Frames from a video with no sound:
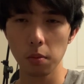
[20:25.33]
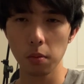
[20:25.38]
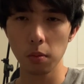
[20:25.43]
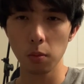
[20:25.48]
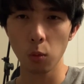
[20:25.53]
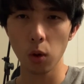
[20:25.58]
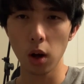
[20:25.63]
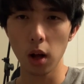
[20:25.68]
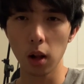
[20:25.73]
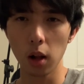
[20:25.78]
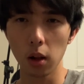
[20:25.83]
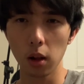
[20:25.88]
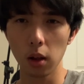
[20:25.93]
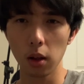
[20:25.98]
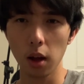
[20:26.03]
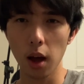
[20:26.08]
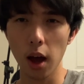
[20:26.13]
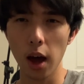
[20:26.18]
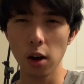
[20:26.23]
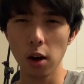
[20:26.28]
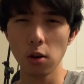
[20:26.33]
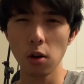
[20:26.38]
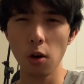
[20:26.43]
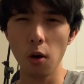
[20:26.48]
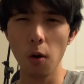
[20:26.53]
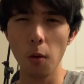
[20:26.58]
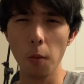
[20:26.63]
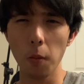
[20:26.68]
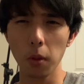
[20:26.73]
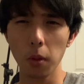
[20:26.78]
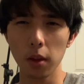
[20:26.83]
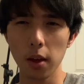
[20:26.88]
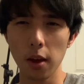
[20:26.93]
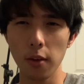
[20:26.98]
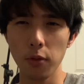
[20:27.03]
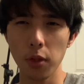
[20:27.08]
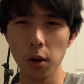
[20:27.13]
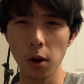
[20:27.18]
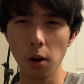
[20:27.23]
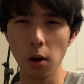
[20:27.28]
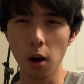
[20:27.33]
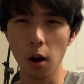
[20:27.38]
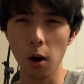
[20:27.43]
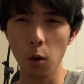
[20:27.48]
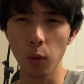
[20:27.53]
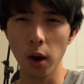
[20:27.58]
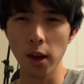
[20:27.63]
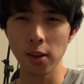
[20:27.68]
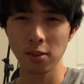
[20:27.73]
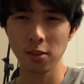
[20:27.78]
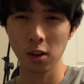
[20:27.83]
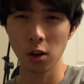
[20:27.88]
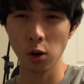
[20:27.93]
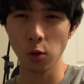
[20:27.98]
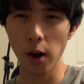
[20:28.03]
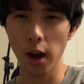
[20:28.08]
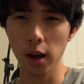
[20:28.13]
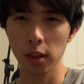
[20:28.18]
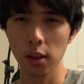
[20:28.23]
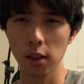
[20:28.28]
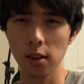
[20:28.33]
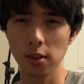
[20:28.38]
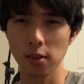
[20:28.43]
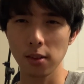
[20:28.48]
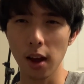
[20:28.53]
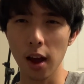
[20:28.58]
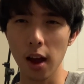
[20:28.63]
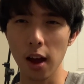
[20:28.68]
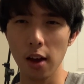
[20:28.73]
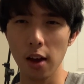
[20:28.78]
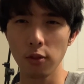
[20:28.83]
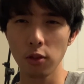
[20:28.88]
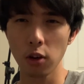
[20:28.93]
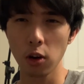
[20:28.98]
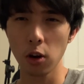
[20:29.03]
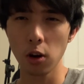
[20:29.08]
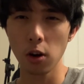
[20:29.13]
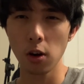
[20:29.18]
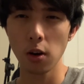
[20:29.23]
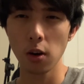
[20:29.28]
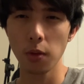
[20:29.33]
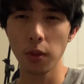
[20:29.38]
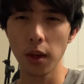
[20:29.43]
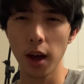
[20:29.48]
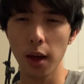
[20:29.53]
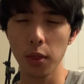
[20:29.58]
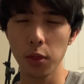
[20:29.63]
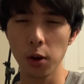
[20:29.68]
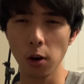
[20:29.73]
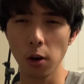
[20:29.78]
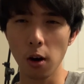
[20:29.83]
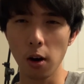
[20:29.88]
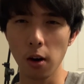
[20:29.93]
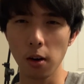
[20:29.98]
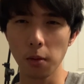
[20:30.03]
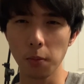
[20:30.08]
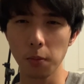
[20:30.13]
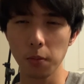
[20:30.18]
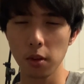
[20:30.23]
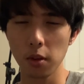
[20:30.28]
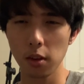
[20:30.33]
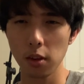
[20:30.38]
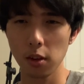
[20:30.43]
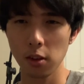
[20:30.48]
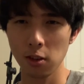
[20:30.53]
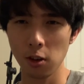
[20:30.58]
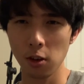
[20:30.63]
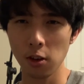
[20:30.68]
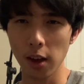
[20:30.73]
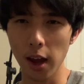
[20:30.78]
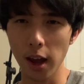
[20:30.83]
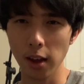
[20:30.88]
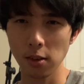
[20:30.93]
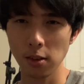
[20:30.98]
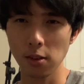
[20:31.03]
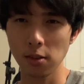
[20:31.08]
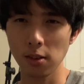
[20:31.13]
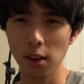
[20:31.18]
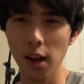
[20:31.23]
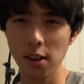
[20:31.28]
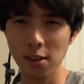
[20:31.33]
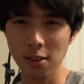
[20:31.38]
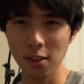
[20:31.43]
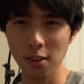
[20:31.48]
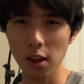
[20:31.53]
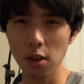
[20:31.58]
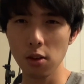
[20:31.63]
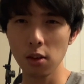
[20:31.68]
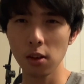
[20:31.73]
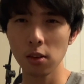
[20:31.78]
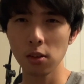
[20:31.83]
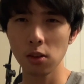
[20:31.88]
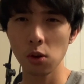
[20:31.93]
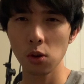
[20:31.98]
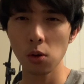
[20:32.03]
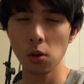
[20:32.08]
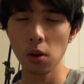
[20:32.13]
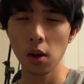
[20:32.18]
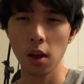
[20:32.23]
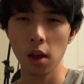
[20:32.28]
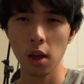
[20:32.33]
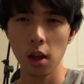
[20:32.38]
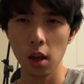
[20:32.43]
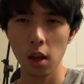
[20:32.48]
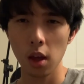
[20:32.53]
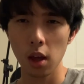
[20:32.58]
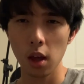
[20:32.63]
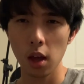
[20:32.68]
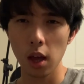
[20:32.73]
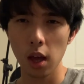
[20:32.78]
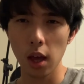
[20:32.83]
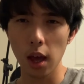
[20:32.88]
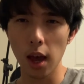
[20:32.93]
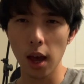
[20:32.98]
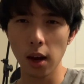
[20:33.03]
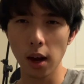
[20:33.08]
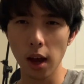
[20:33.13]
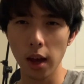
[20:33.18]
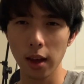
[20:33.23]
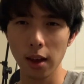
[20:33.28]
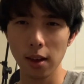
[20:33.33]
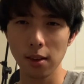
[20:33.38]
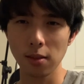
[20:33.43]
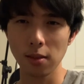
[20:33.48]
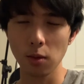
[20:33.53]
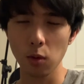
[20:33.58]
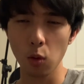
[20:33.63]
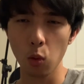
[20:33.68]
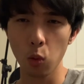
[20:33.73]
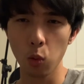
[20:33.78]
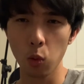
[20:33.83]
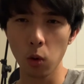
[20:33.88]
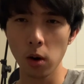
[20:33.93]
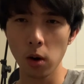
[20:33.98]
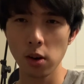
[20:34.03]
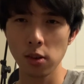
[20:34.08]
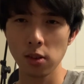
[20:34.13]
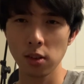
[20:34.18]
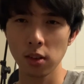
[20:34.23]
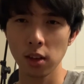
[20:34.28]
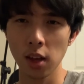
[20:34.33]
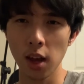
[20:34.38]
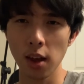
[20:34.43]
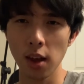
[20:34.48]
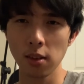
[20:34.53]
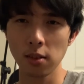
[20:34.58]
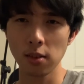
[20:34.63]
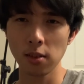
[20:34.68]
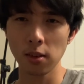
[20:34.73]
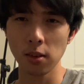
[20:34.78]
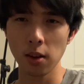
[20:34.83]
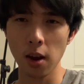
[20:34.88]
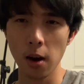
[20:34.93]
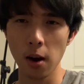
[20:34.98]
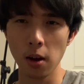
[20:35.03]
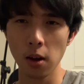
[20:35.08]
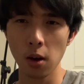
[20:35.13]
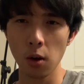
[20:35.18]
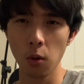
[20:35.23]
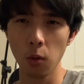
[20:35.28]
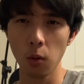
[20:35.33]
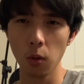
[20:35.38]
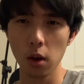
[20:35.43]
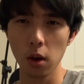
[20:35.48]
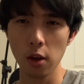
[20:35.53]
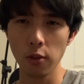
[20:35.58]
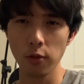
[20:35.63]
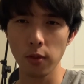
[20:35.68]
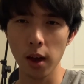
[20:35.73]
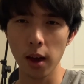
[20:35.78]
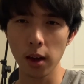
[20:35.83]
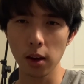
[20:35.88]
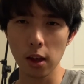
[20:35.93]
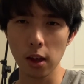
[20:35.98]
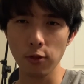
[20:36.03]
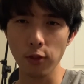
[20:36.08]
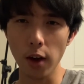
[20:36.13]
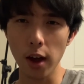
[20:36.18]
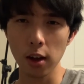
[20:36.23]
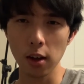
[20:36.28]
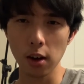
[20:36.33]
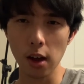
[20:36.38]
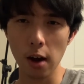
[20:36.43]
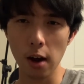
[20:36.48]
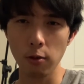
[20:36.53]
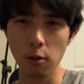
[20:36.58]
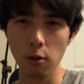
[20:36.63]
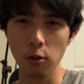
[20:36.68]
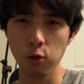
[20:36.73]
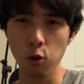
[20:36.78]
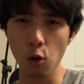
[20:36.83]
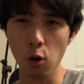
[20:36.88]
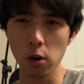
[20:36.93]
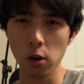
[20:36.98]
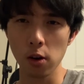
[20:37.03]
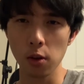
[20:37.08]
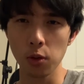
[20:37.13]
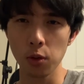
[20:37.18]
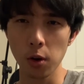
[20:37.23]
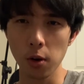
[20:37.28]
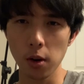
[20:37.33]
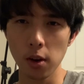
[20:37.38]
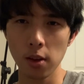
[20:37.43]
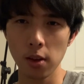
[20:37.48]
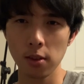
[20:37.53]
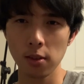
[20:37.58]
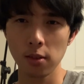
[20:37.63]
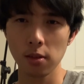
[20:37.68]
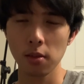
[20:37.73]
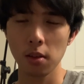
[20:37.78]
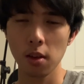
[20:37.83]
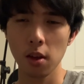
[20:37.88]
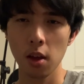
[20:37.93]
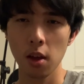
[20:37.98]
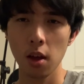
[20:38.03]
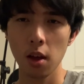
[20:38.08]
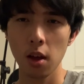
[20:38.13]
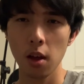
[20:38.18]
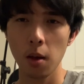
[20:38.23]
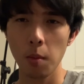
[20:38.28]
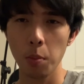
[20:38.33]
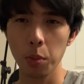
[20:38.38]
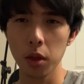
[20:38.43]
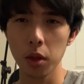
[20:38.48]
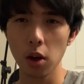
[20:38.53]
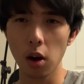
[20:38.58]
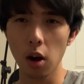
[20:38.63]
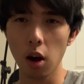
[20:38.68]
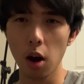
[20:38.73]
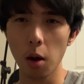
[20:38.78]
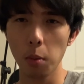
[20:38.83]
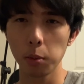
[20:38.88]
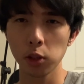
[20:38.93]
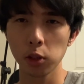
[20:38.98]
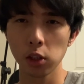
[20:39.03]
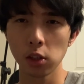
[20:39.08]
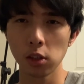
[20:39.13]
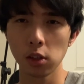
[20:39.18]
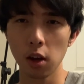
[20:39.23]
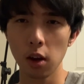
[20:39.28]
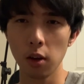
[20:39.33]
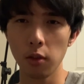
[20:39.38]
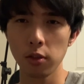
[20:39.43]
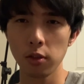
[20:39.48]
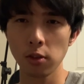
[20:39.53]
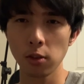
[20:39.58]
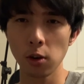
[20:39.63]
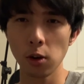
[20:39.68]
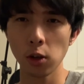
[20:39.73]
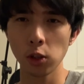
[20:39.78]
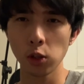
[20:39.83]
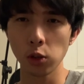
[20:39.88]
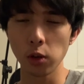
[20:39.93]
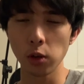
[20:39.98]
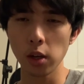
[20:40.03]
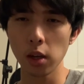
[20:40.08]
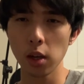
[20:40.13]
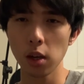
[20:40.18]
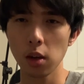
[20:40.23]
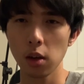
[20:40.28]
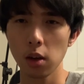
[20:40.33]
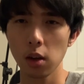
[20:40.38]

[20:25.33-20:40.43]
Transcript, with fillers: well, I don't know if there are ways to correct this. I've heard that there are certain exercises that you can do. And I guess worst case scenario, if and if I could ever afford it, there is the option of surgery.